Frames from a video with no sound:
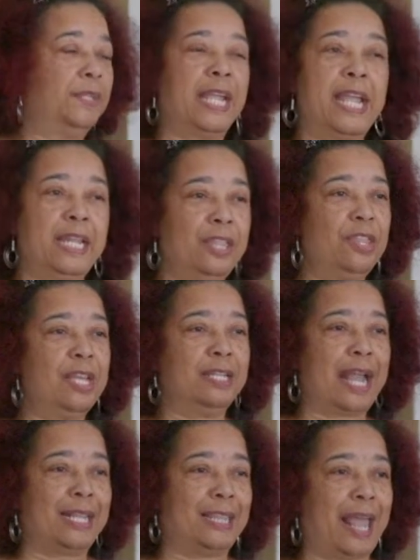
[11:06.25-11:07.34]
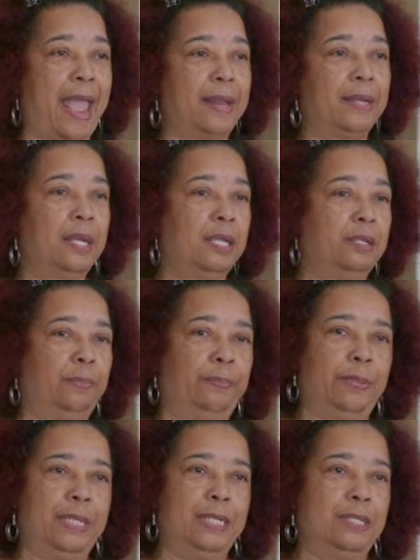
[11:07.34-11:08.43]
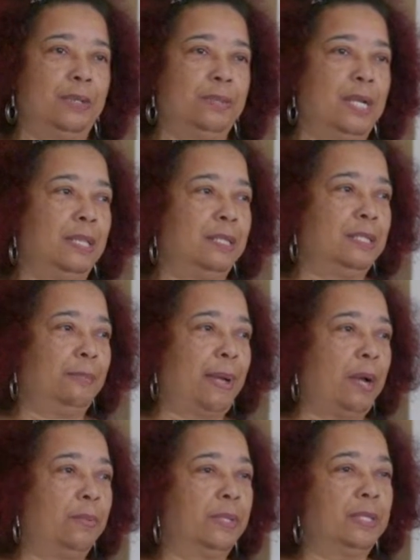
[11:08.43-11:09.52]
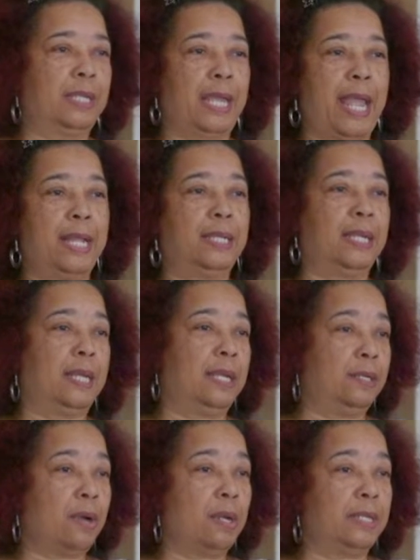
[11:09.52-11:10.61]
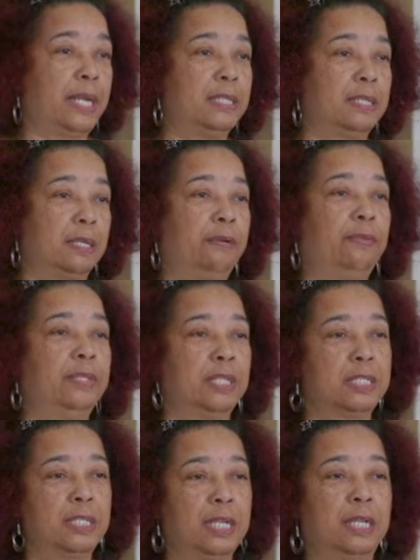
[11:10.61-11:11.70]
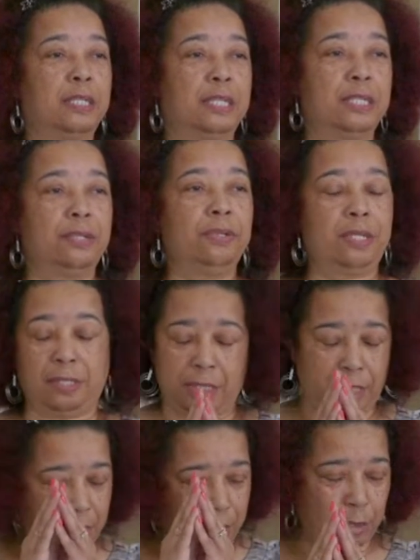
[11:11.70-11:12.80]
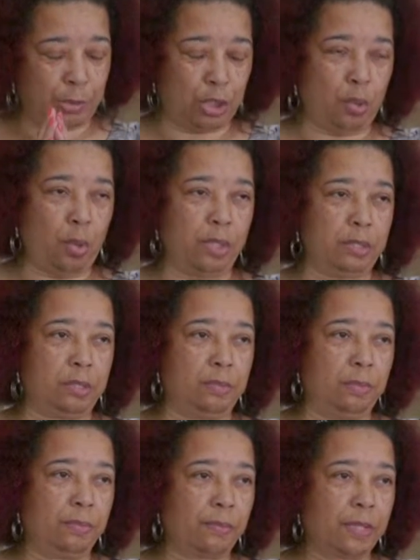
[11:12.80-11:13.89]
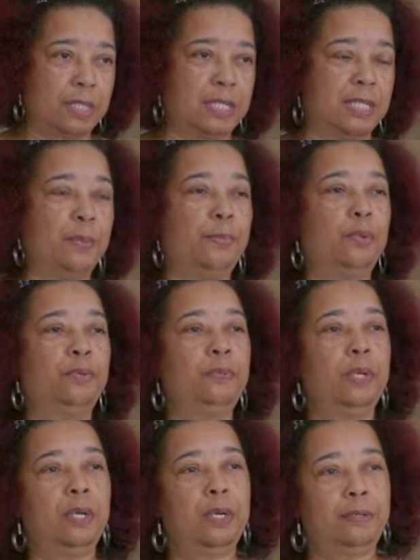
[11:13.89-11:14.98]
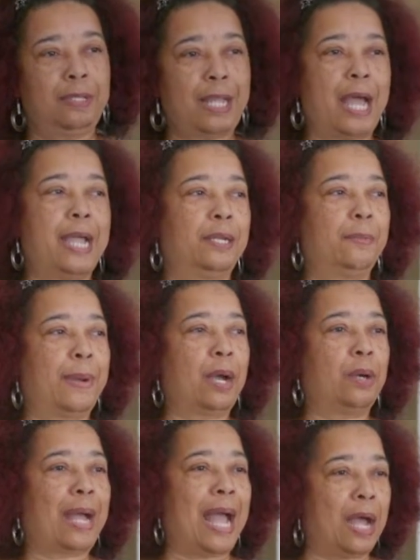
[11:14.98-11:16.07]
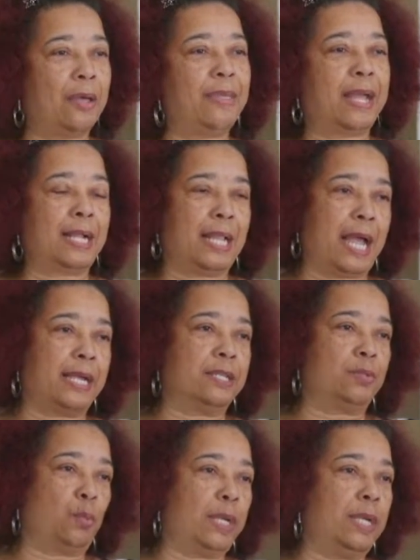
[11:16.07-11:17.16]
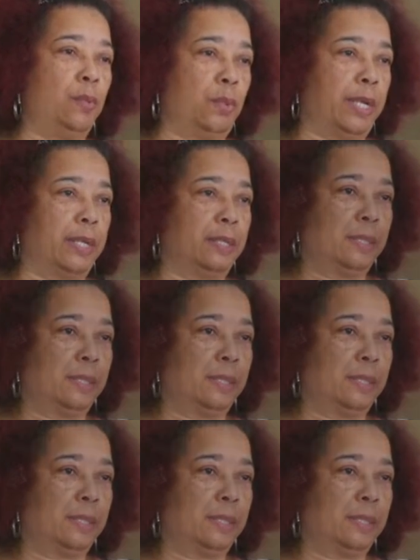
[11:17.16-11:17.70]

Anything like that. Please don't tell us about what the cat did and all of that stuff. We just need just a short, simple line about how that client's week went.